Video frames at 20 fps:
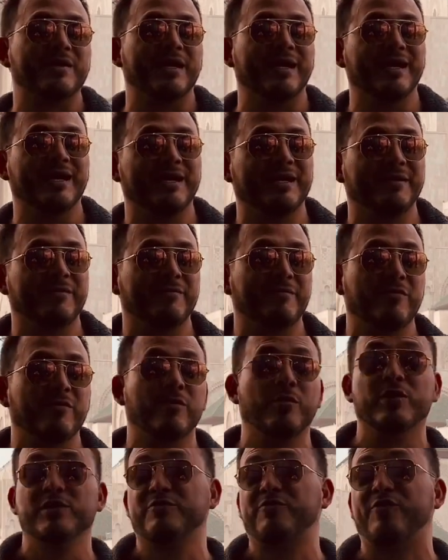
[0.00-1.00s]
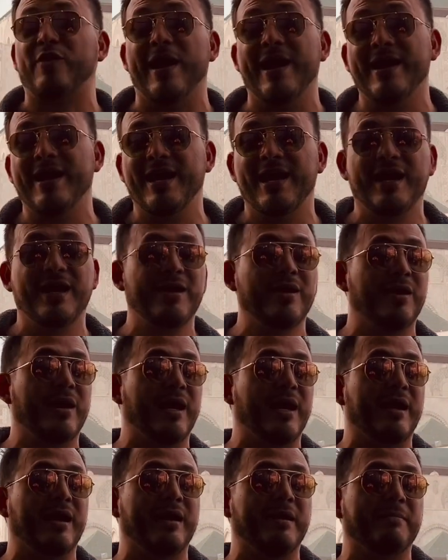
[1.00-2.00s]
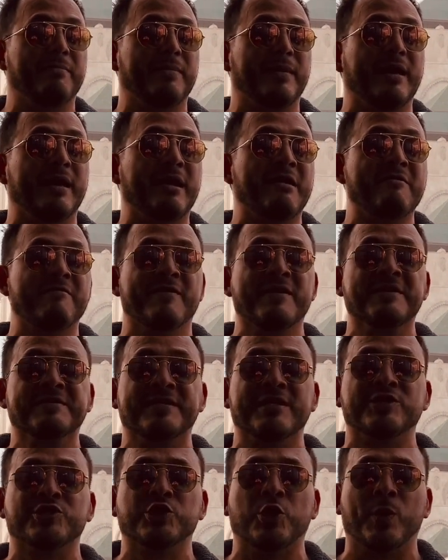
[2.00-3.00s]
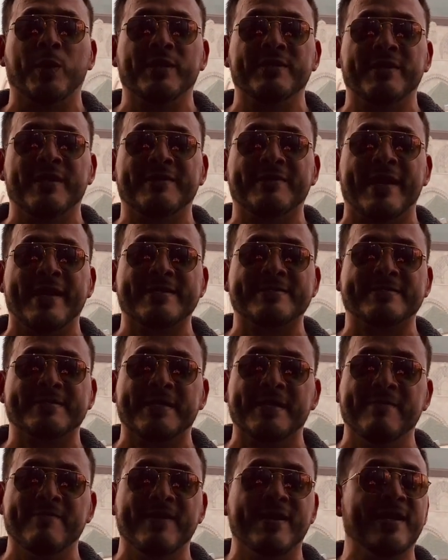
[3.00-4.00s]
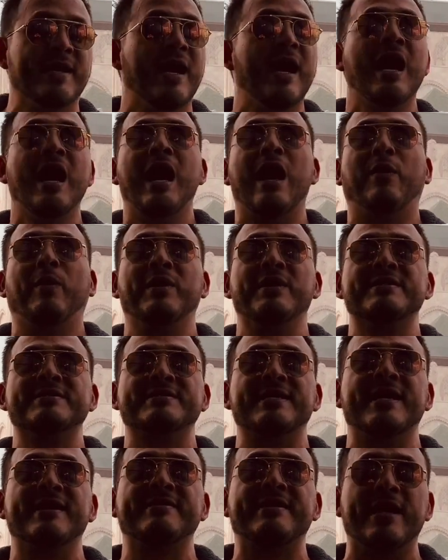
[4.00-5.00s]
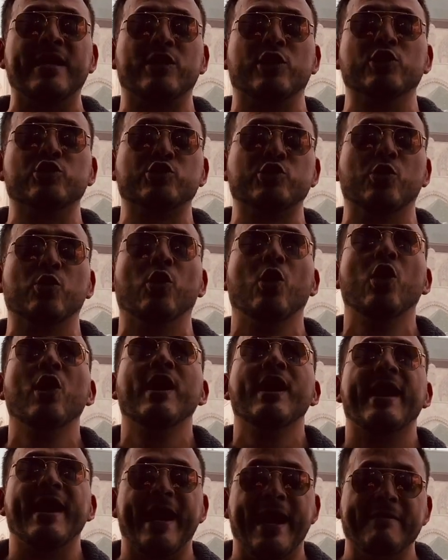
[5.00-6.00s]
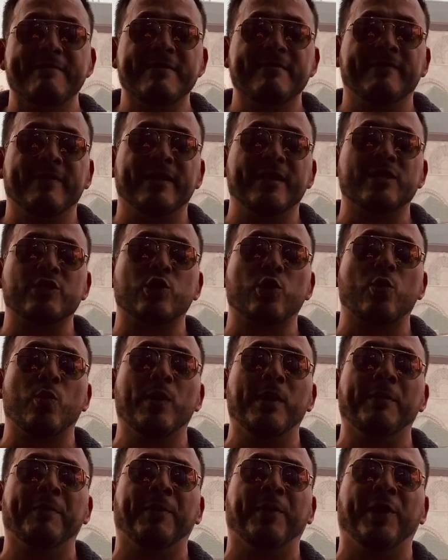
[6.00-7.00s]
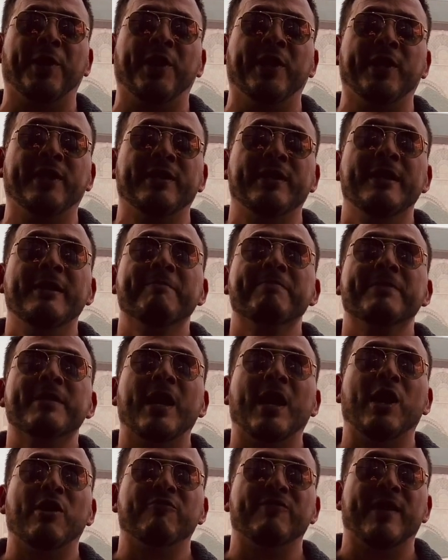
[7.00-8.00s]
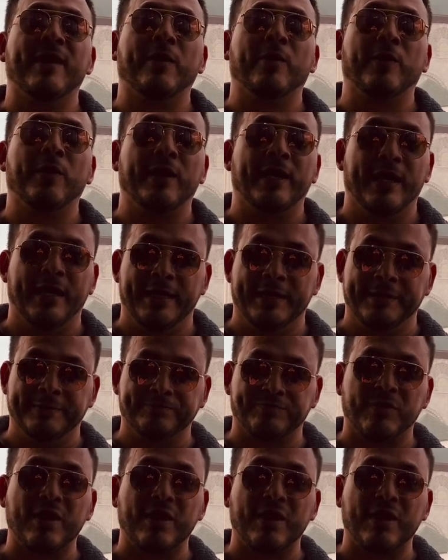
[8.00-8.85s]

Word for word: uh, well, Friday. Uh, everybody's enjoying the Thanksgiving. I want to say thank you to everybody who were part of our um,